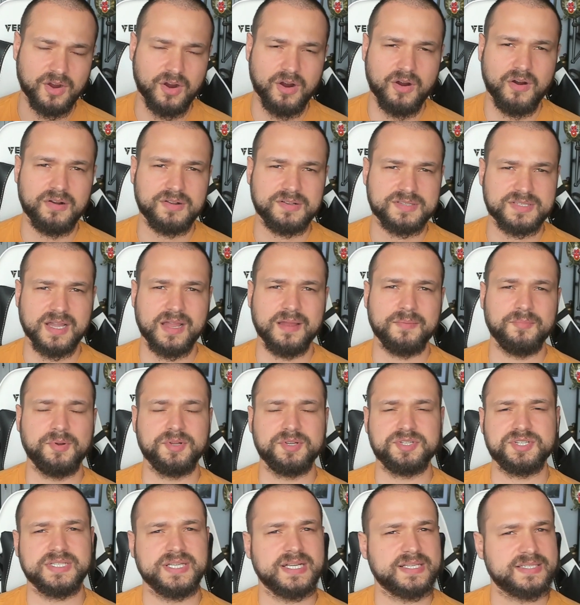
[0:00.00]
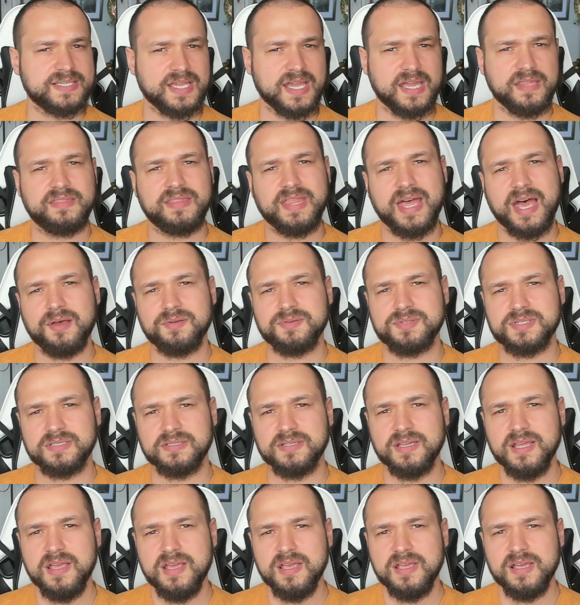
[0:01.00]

hard time reaching that 10,000